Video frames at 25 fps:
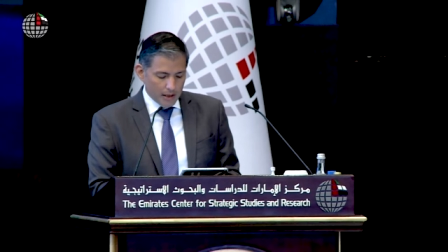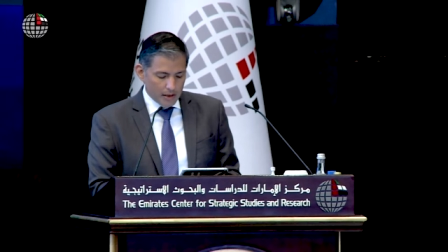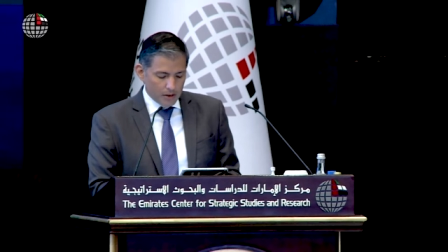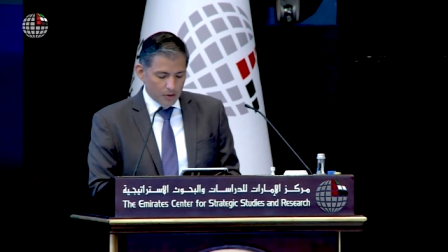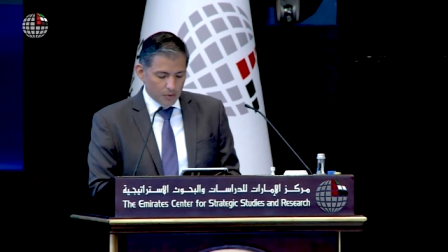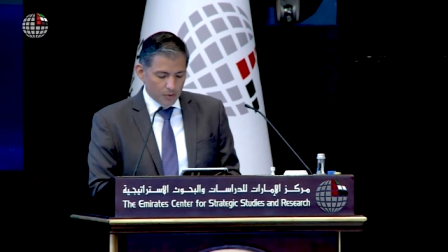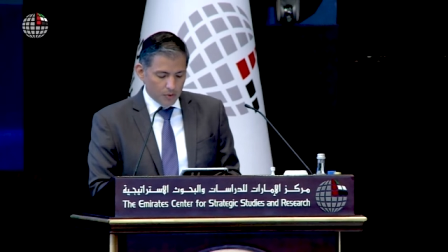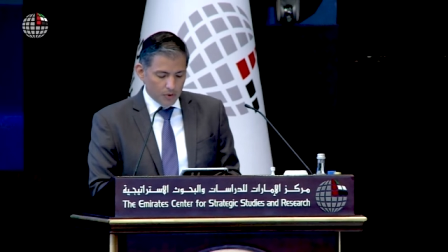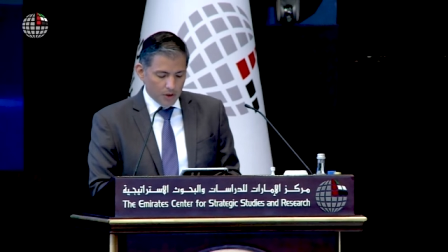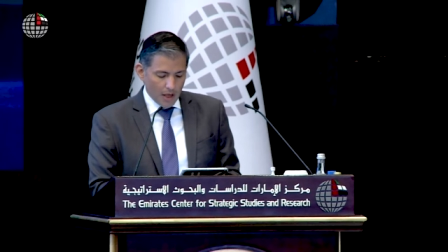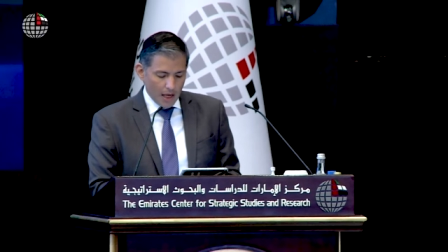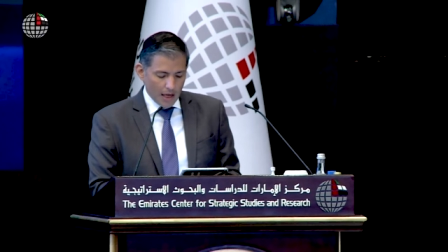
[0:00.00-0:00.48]

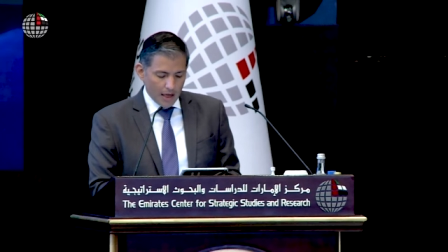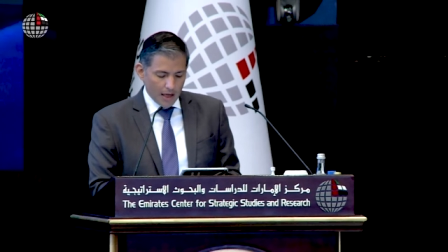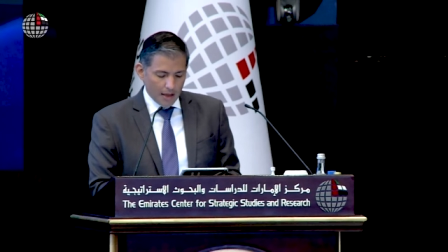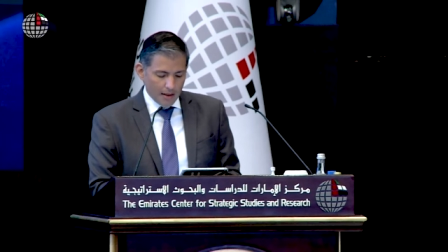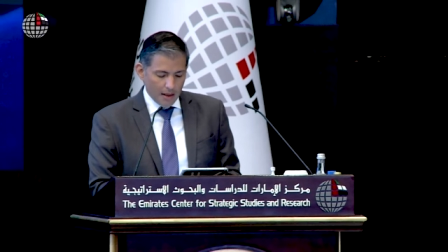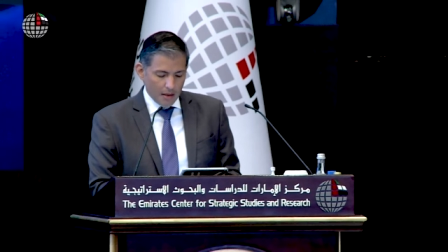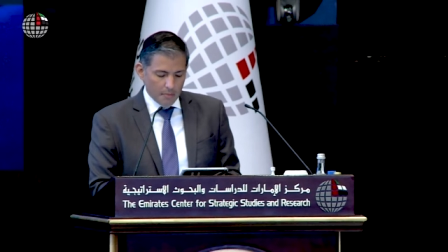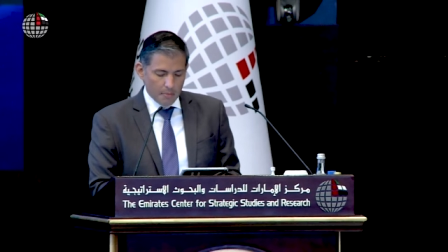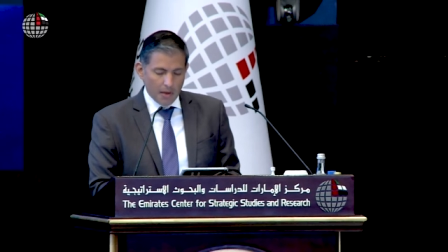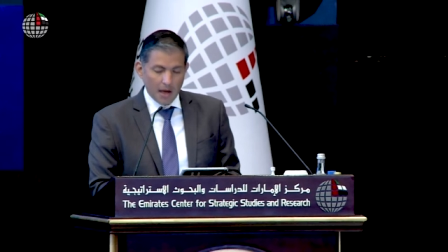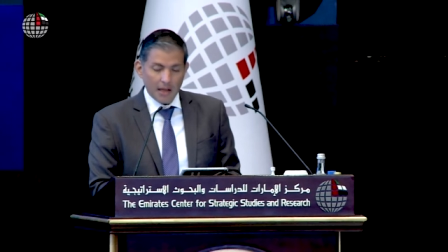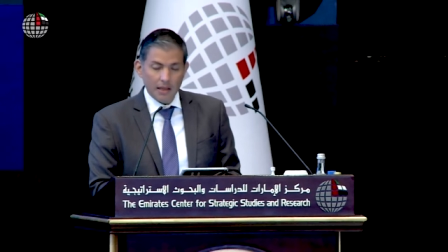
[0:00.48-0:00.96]
to take
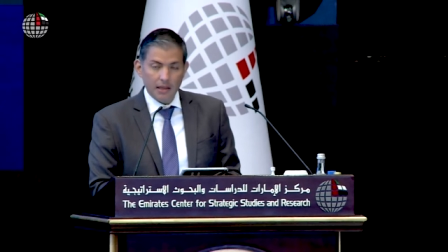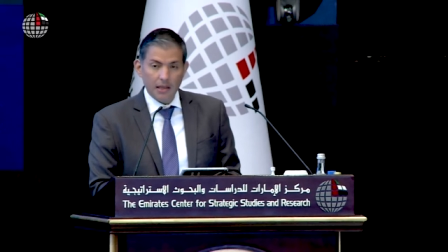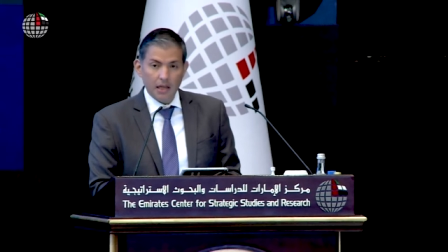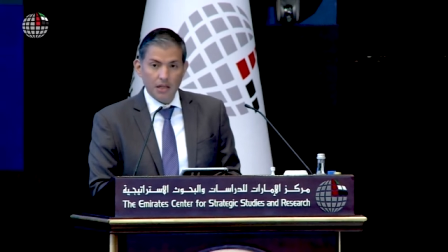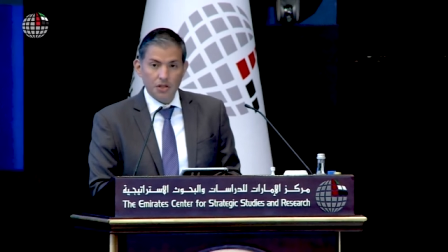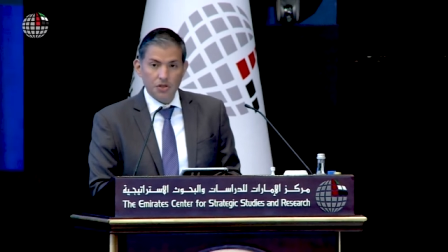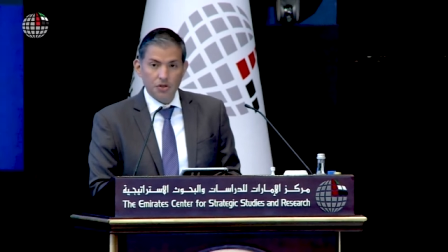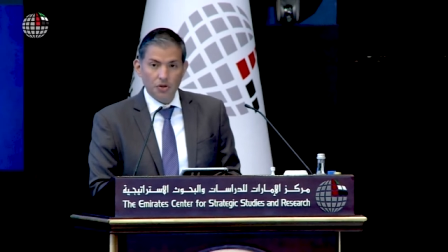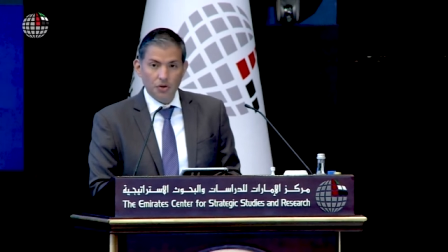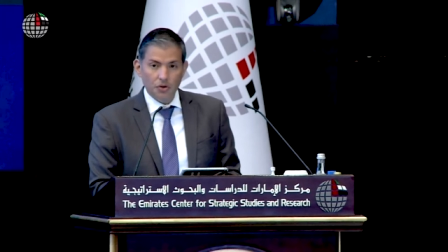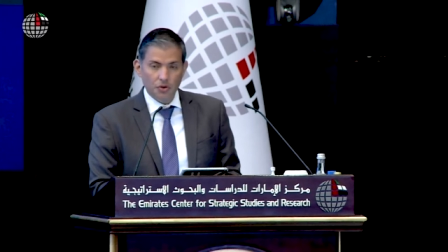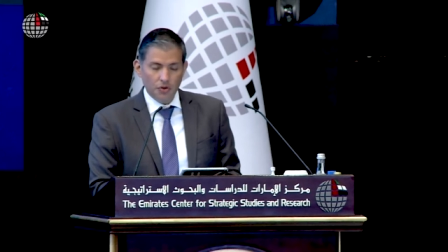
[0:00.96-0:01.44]

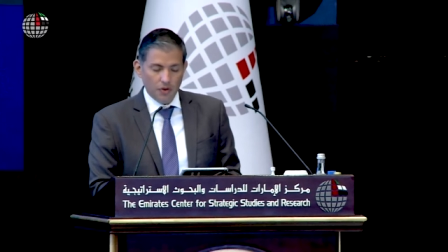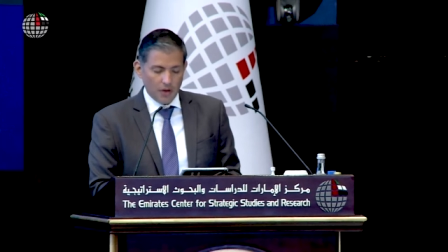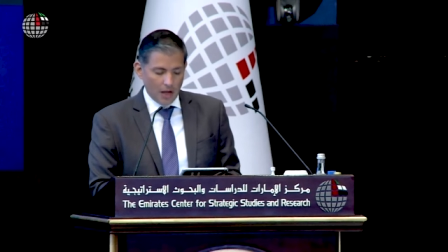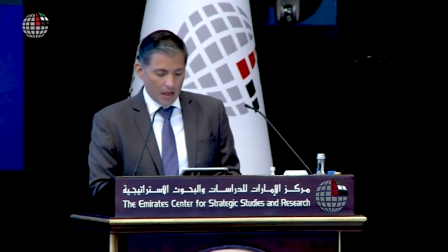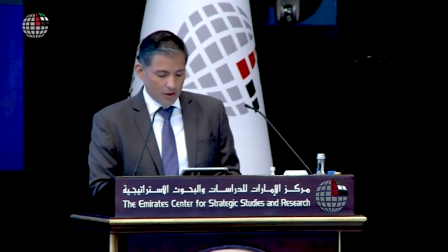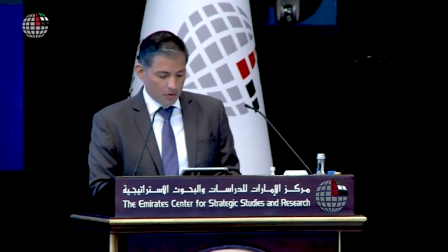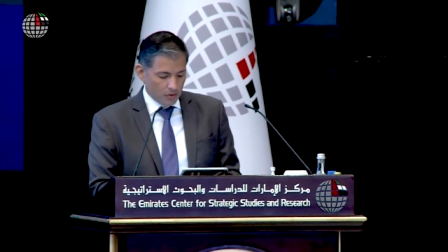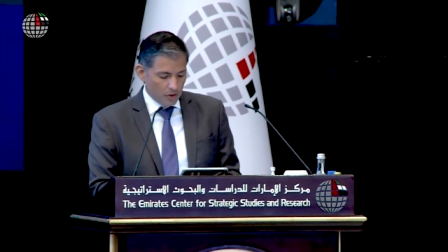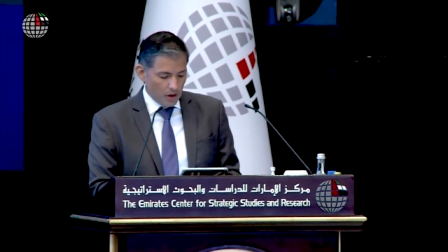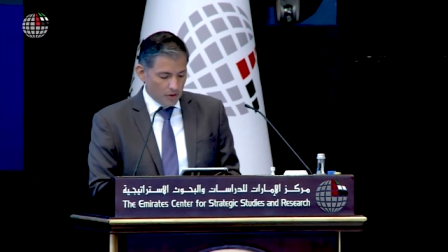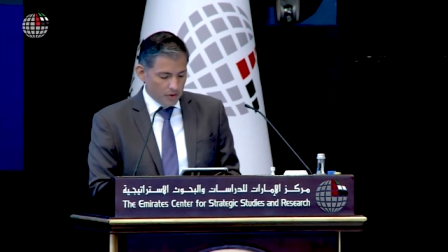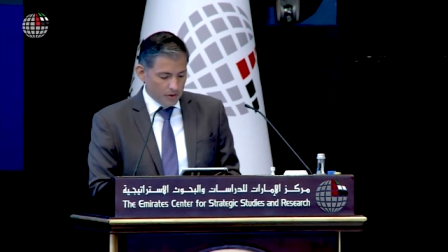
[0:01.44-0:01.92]
advantage of
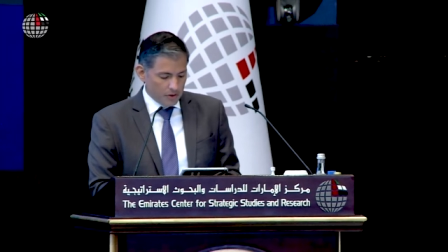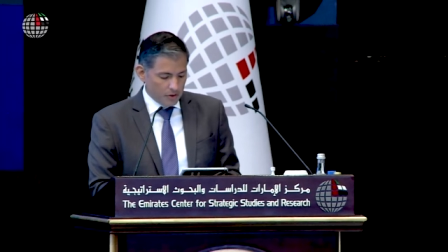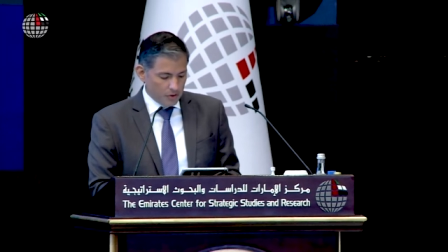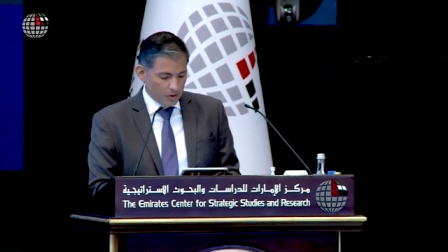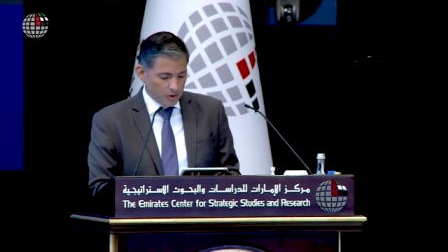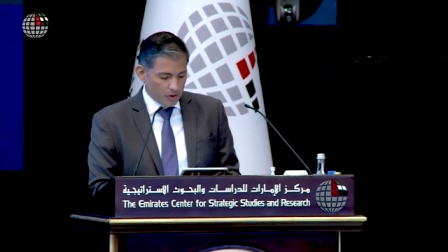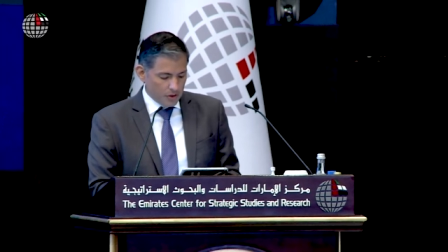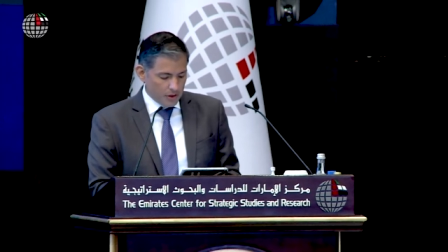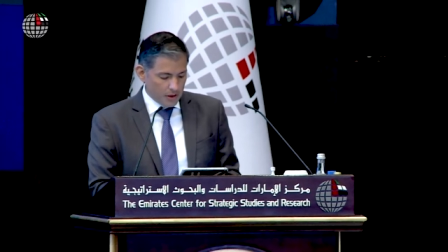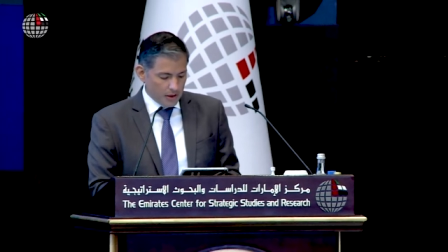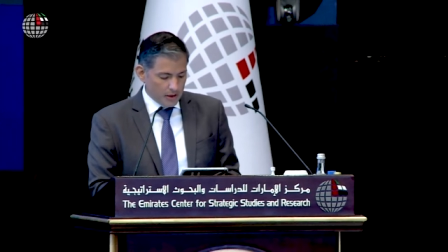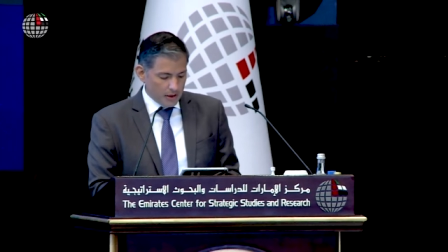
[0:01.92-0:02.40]
natural
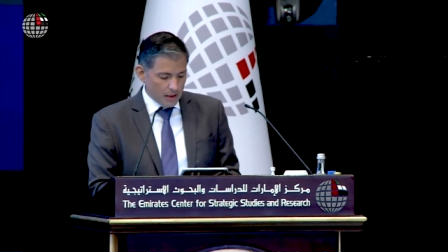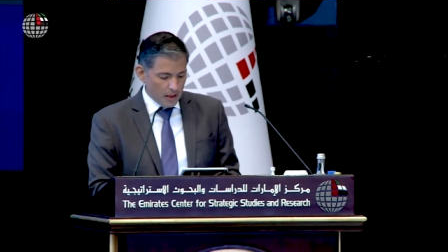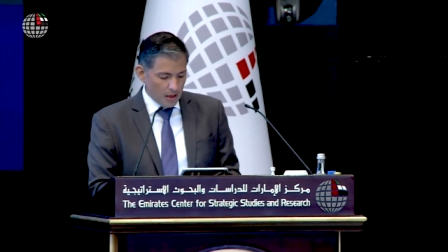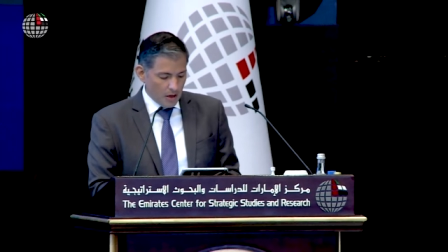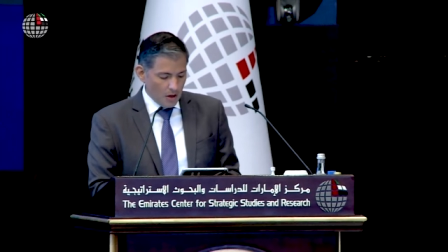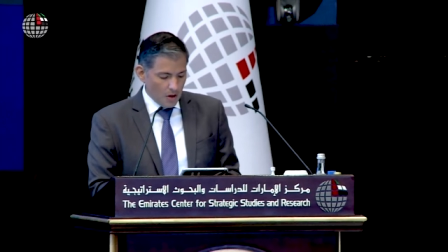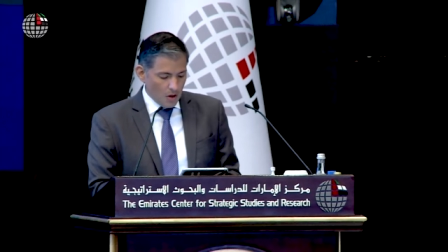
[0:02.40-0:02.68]
resources